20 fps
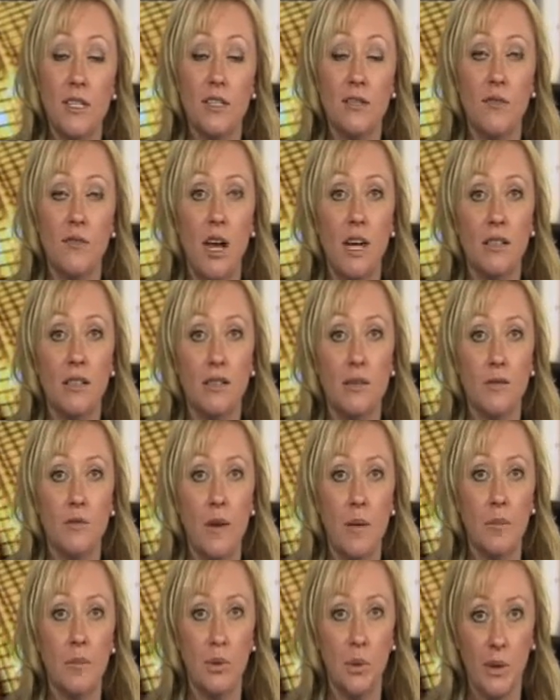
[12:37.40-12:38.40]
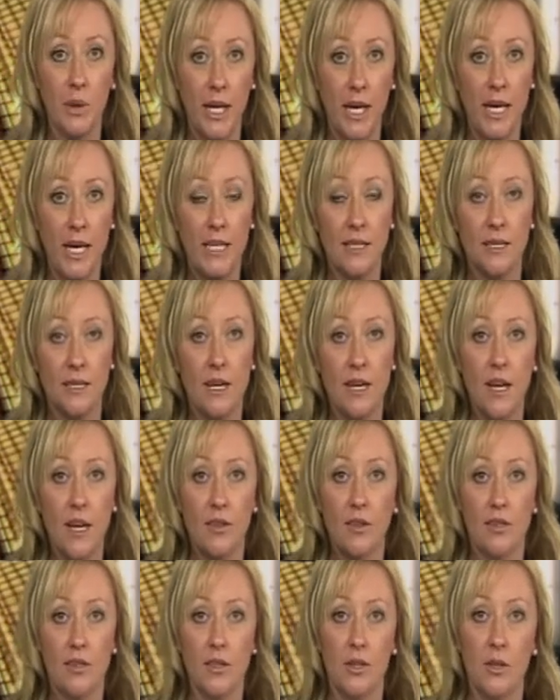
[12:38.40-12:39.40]
the rights of employees.
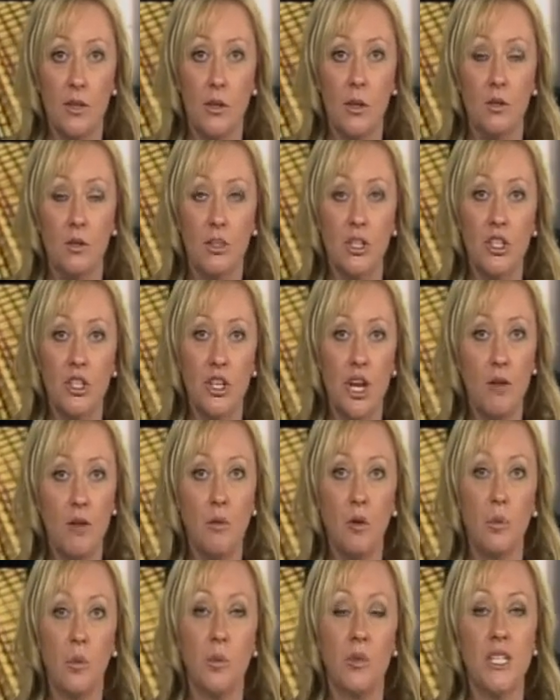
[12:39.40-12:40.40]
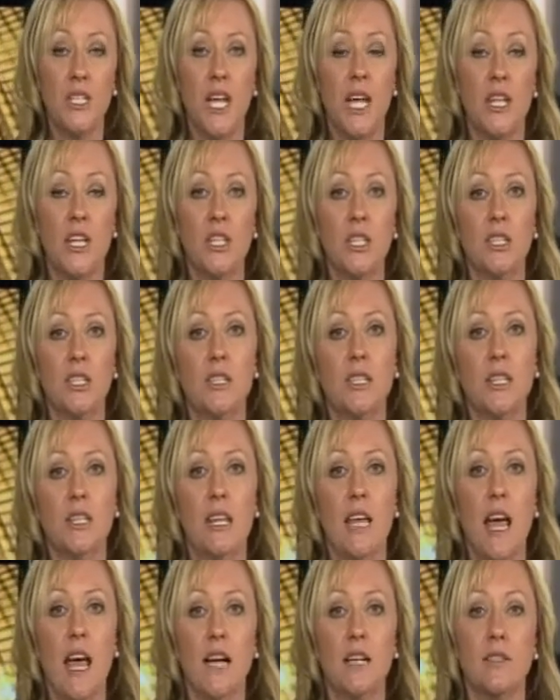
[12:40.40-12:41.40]
The so-called general protections in
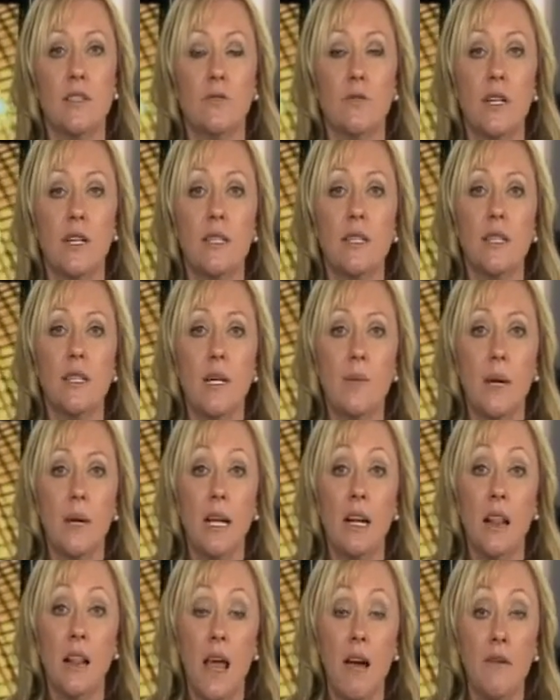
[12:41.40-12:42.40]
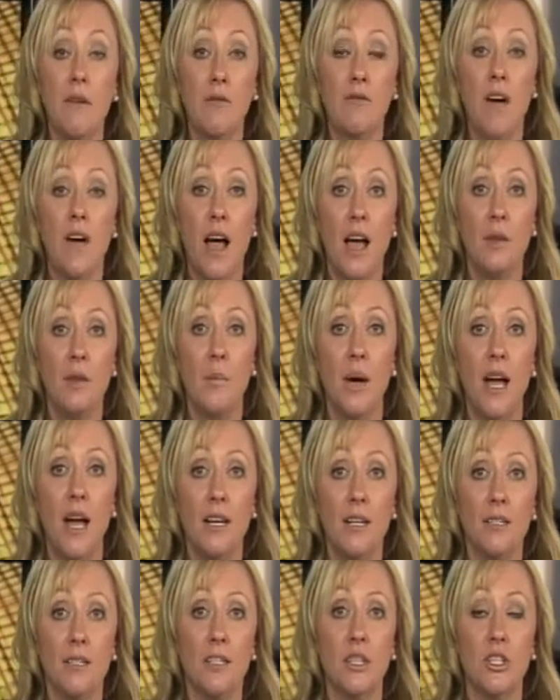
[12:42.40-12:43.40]
the Act have recently been clarified by
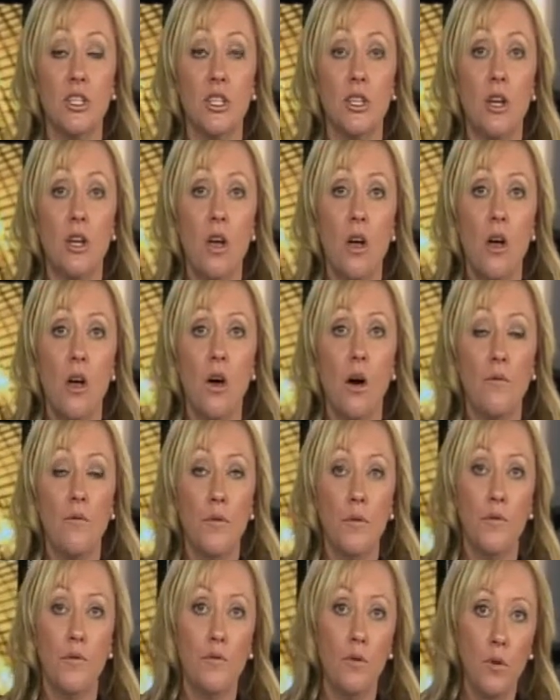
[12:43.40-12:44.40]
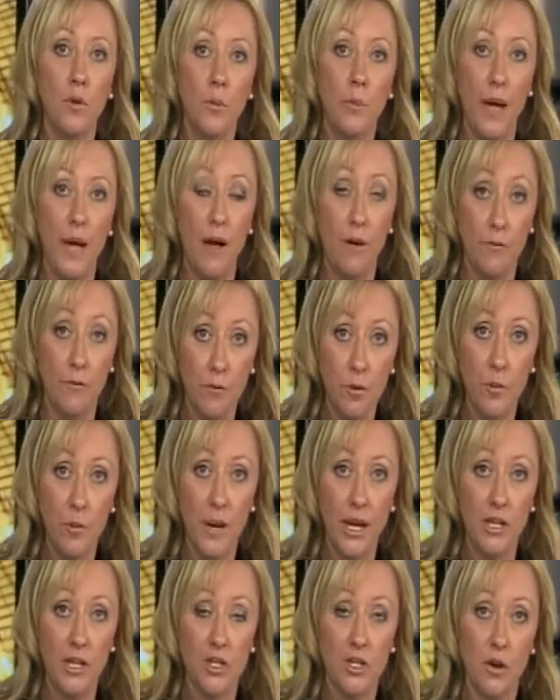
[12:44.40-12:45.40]
a decision of the full
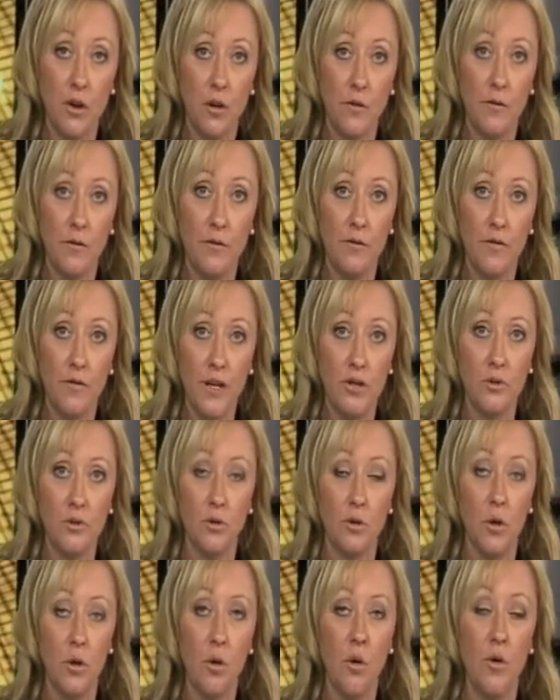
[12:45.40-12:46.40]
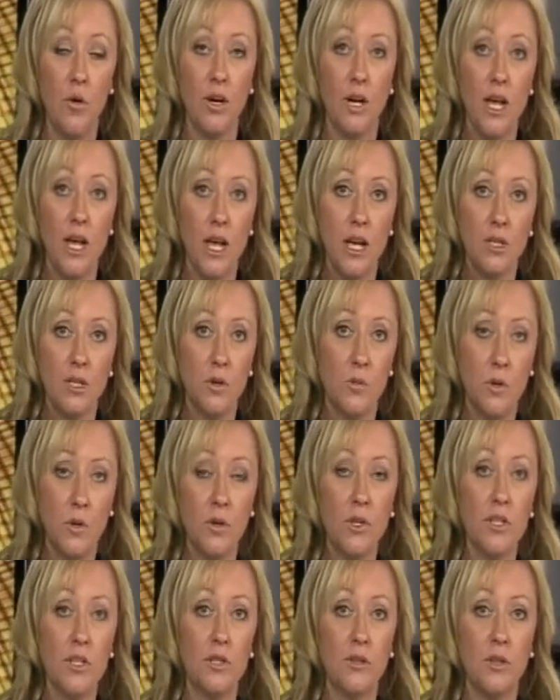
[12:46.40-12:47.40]
bench of the Federal Court. To
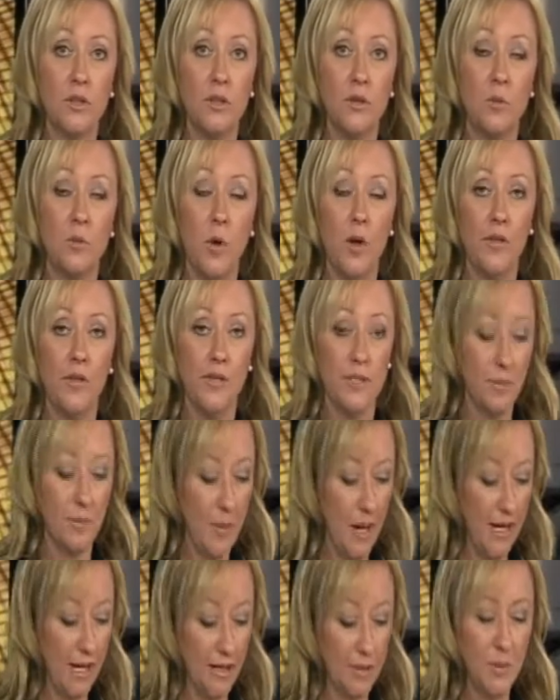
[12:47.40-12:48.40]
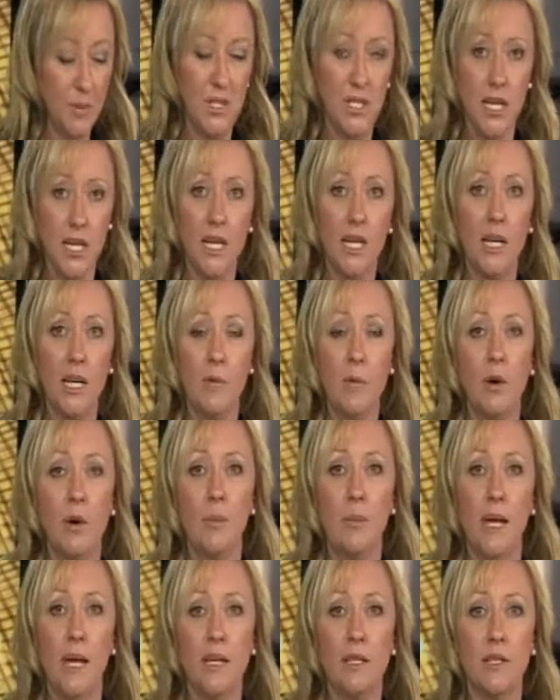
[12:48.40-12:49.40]
walk us through what this means, particularly what
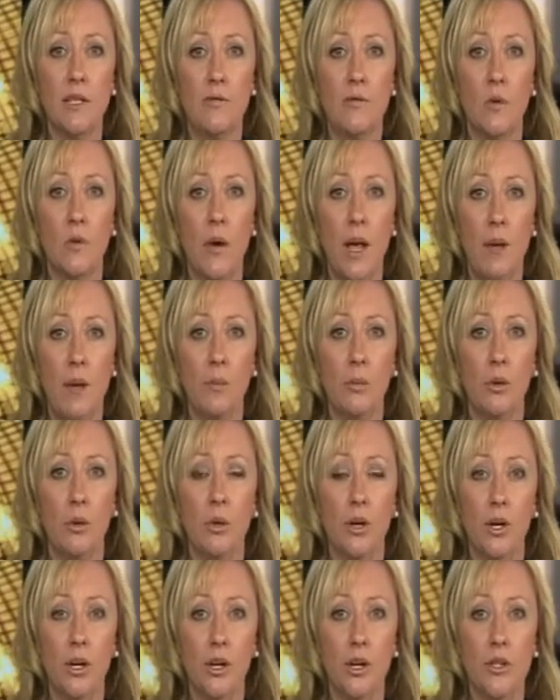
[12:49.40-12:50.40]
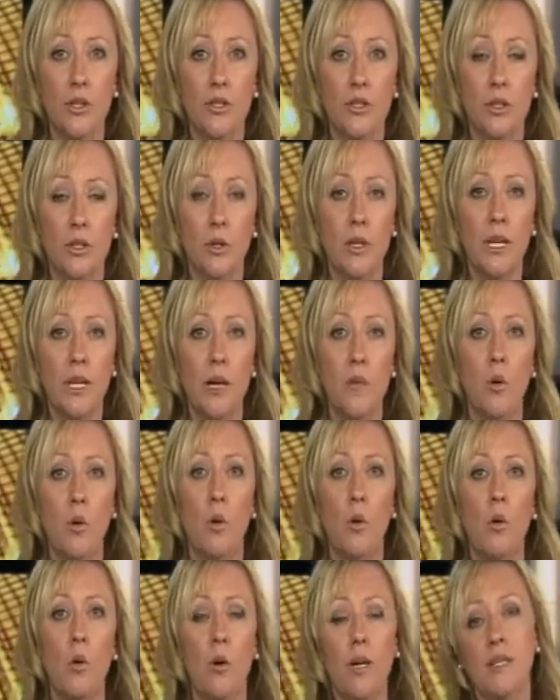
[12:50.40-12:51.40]
it means for employers, Joydeep
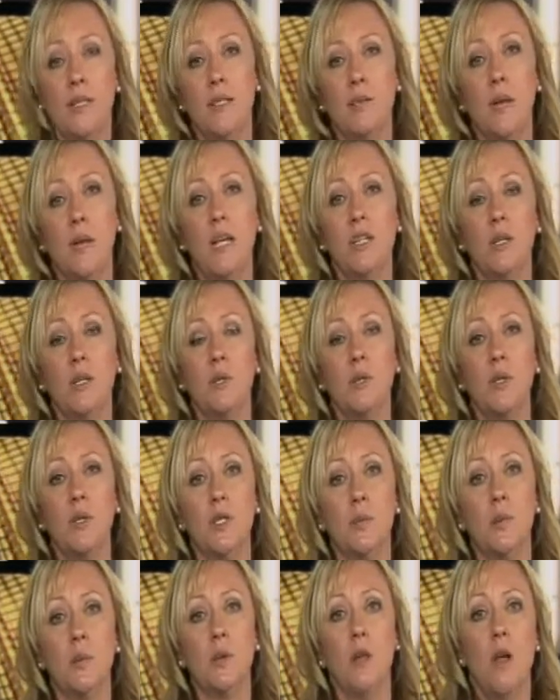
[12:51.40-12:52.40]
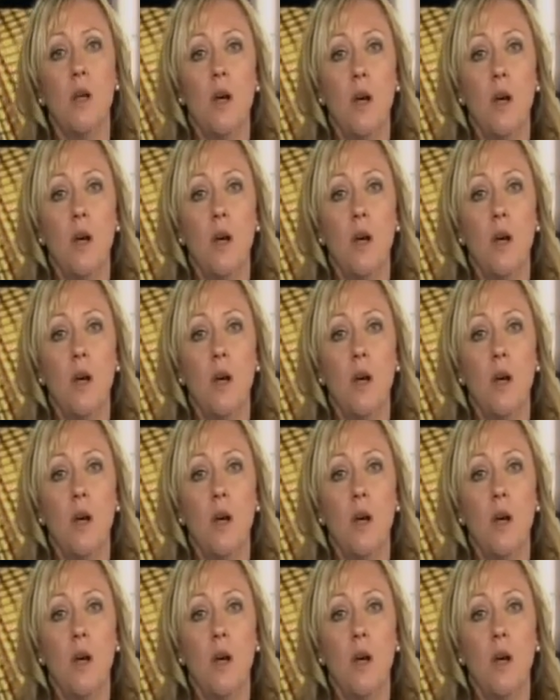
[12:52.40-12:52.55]
Hor is the Managing Principal